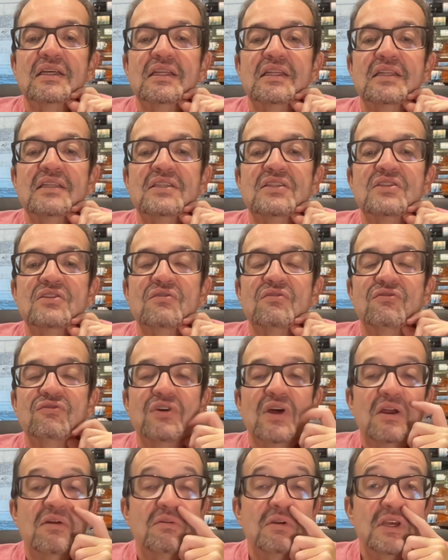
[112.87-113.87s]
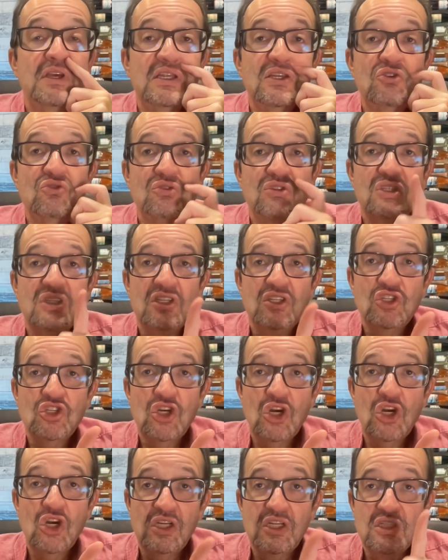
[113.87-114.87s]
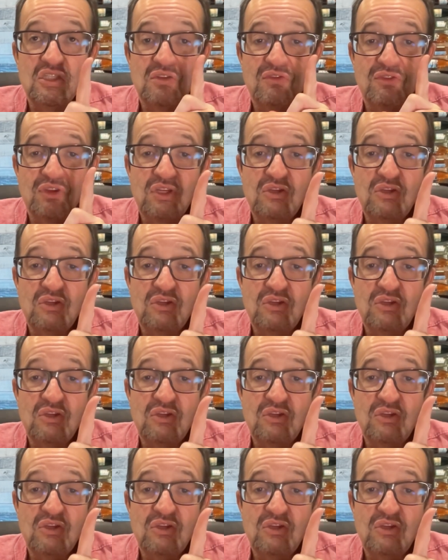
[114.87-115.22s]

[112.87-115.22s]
This is a very interesting chart. It's a very